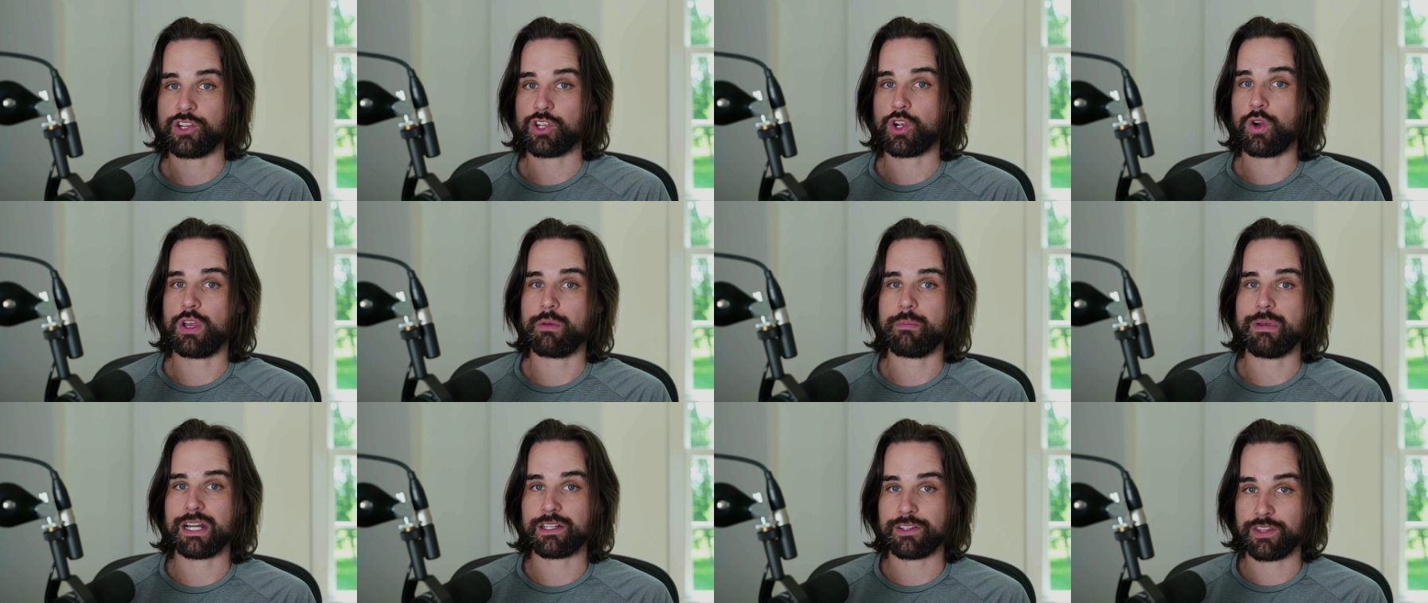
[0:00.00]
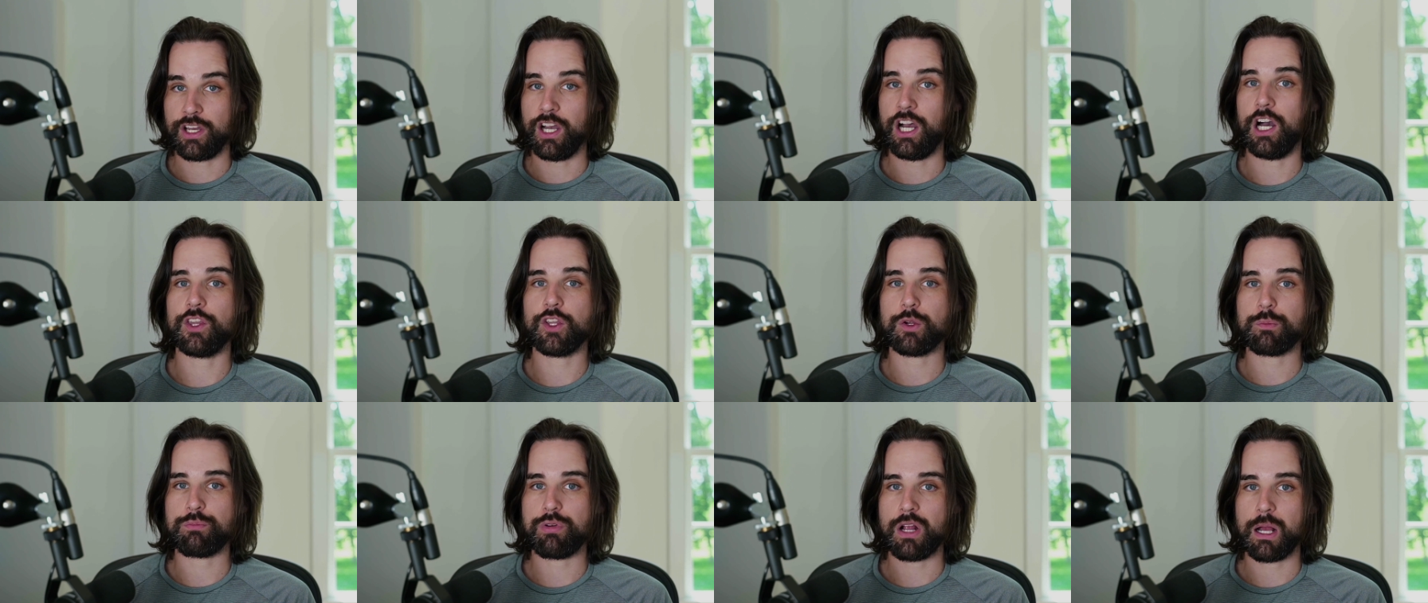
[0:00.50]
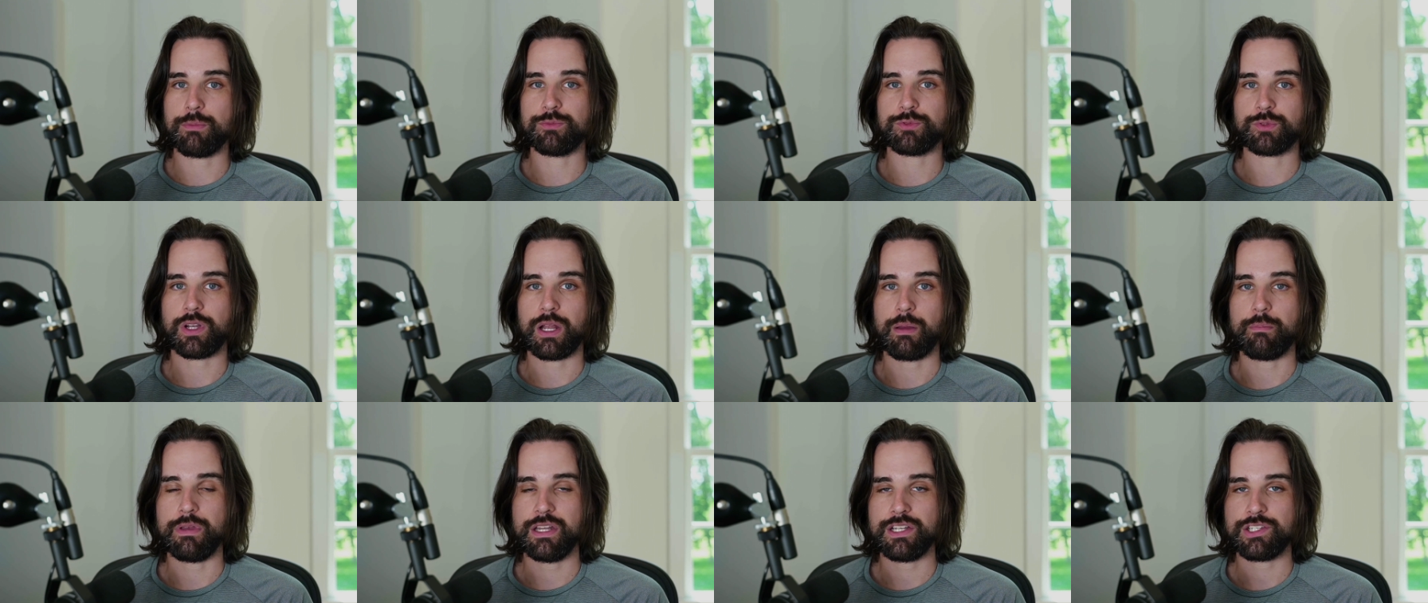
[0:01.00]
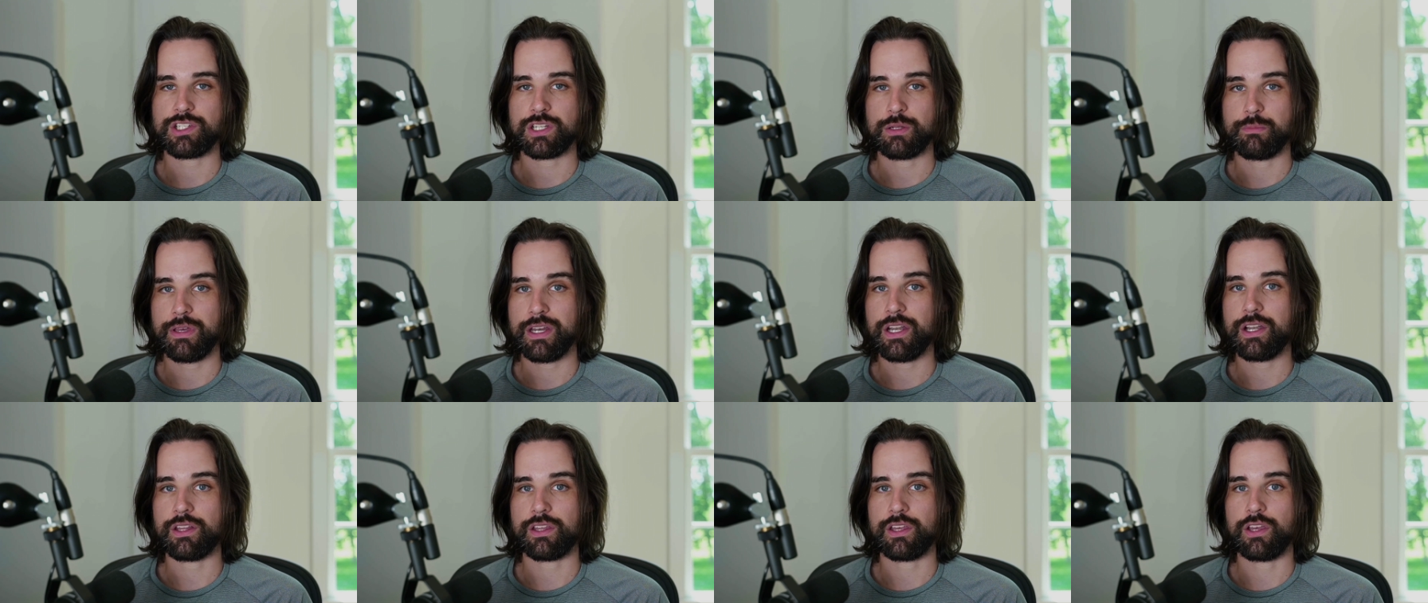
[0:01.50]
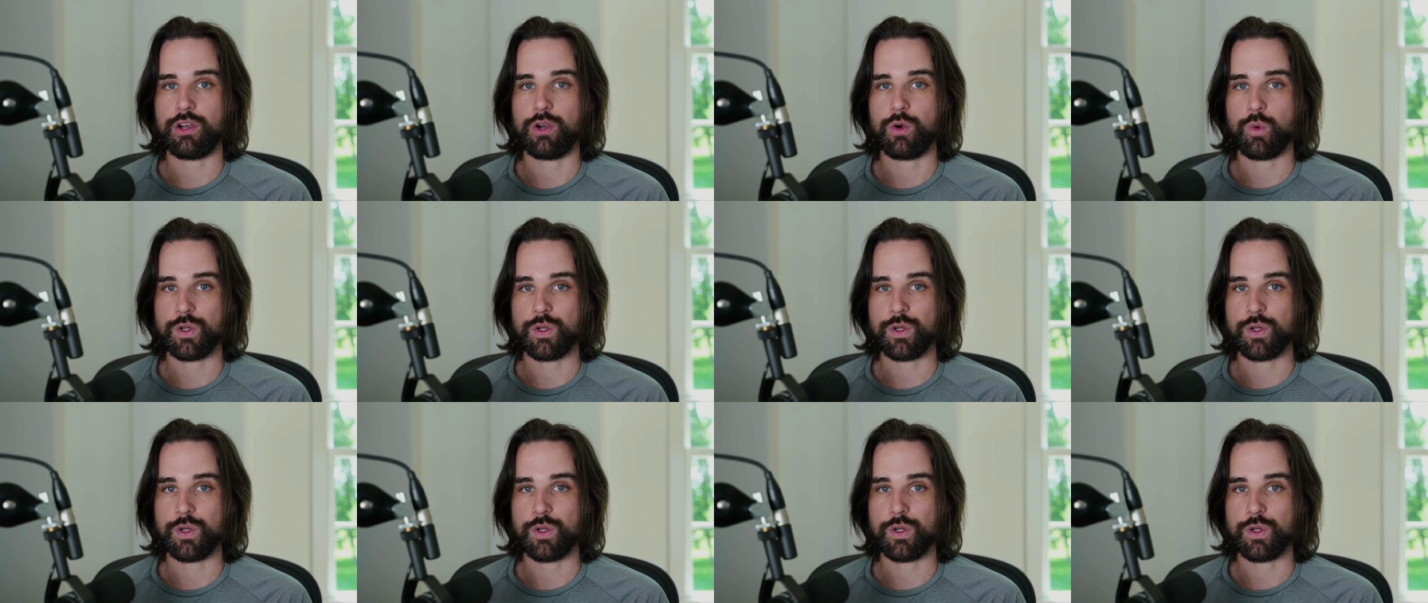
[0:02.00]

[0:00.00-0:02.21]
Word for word: going back to the other problems that I mentioned a minute ago,